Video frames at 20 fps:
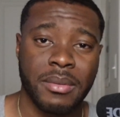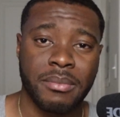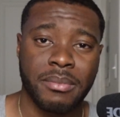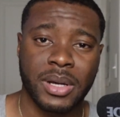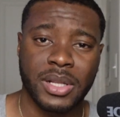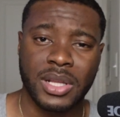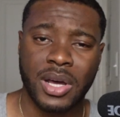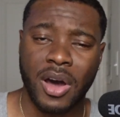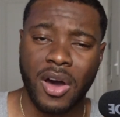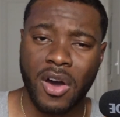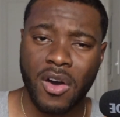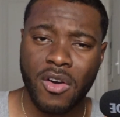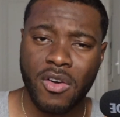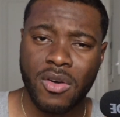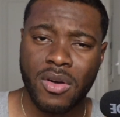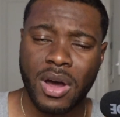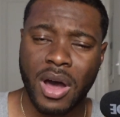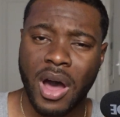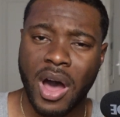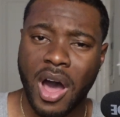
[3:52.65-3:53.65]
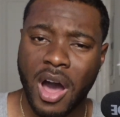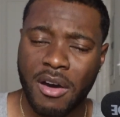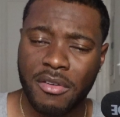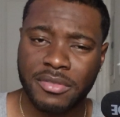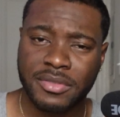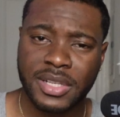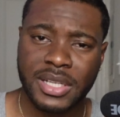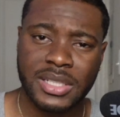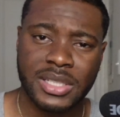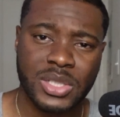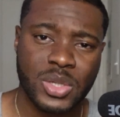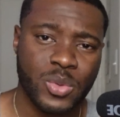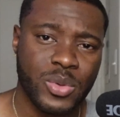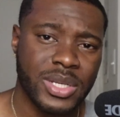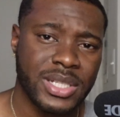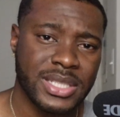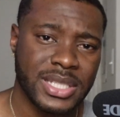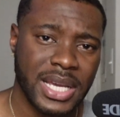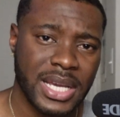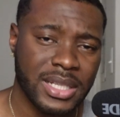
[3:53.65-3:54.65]
But how often do
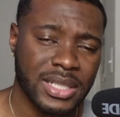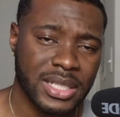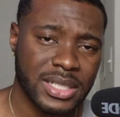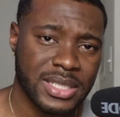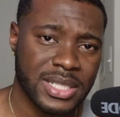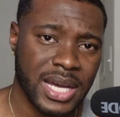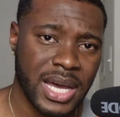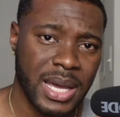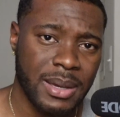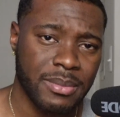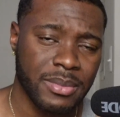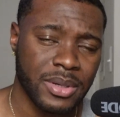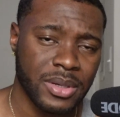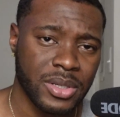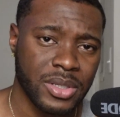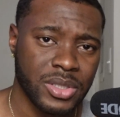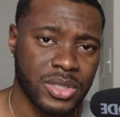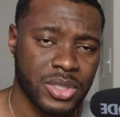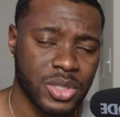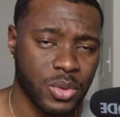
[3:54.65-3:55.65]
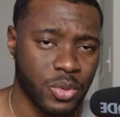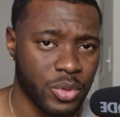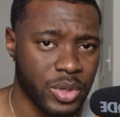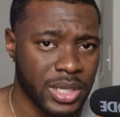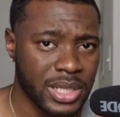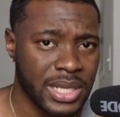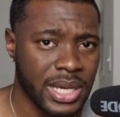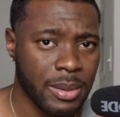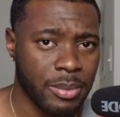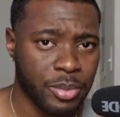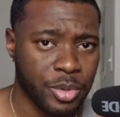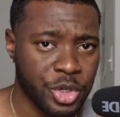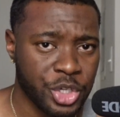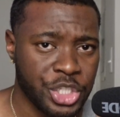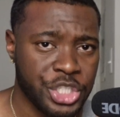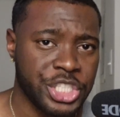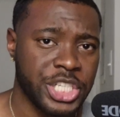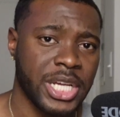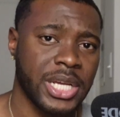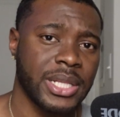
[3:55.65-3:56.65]
we take the time to really
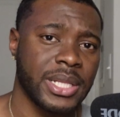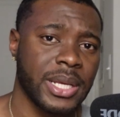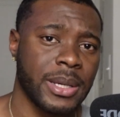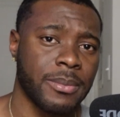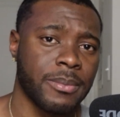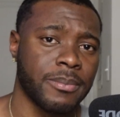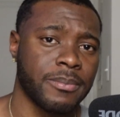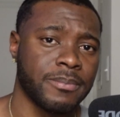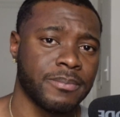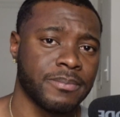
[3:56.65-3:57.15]
appreciate them?